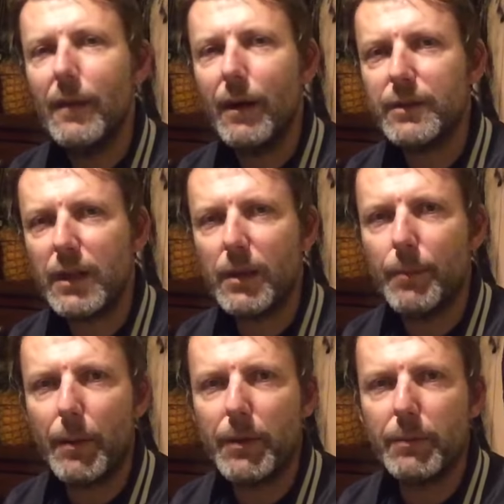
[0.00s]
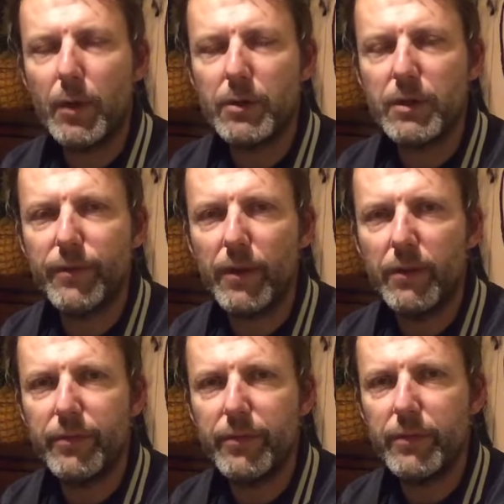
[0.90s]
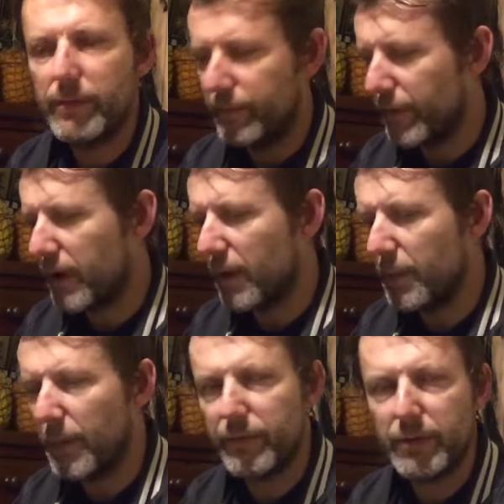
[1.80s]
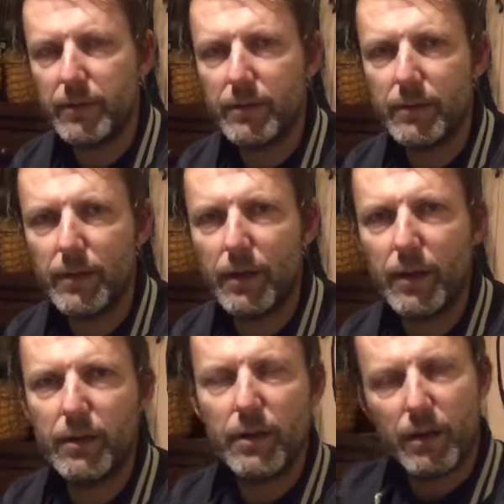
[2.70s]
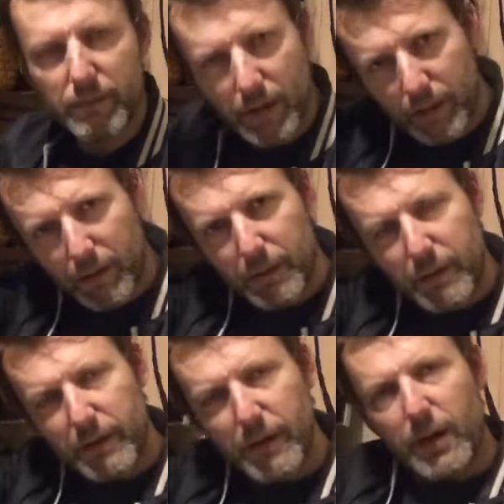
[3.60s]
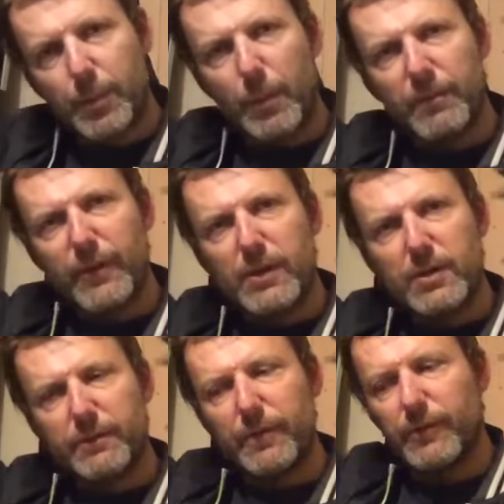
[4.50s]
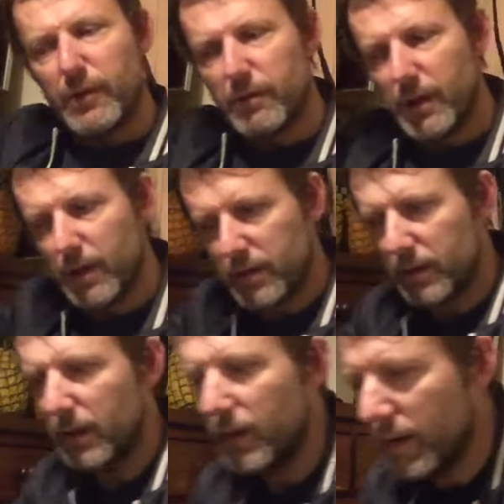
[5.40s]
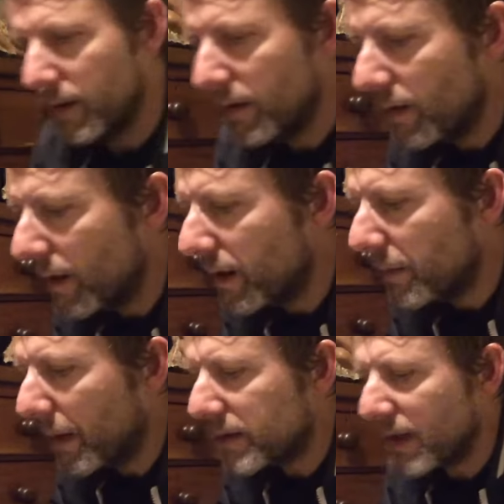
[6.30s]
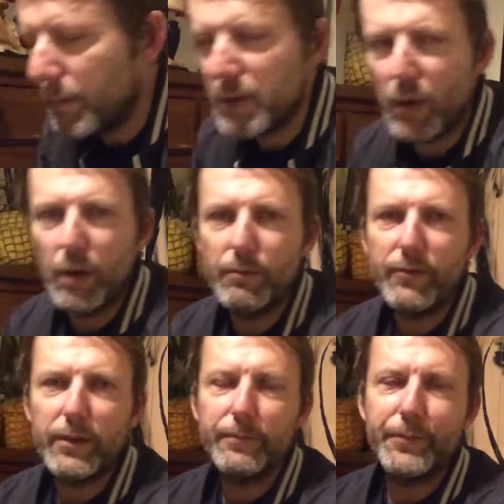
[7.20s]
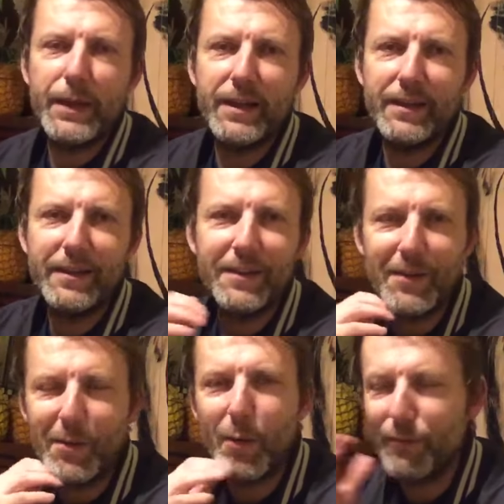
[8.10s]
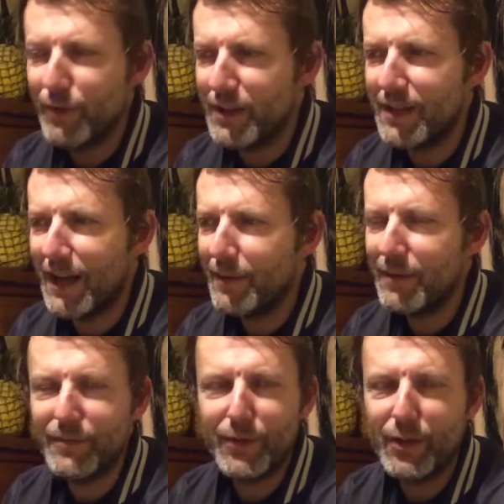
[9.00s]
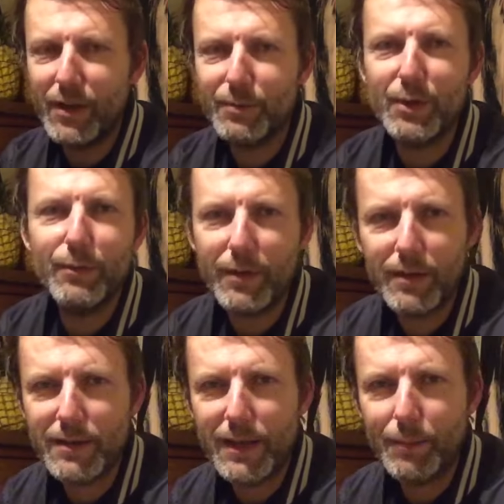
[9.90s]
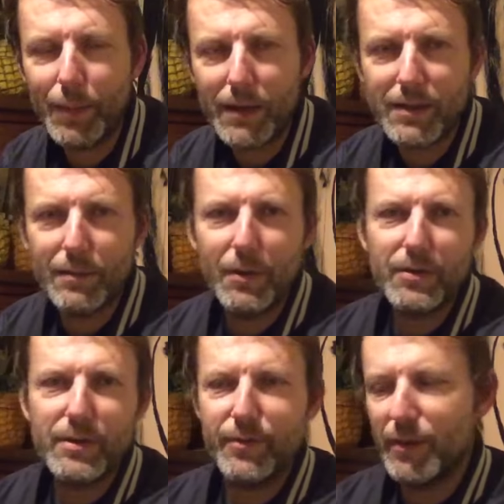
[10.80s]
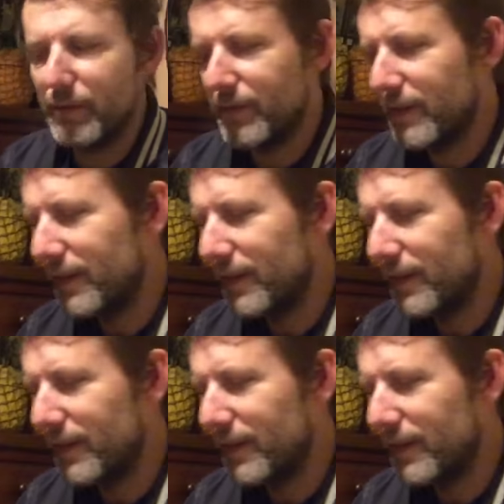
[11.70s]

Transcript: I'll take it back when I'm 95. I can't be bothered. I ain't got no, you know, I'm going to put my feet up for a few years. Anyway, take my time with it. Well, I've read it now, and fuck it, I'm still not going to take it back till I'm 95.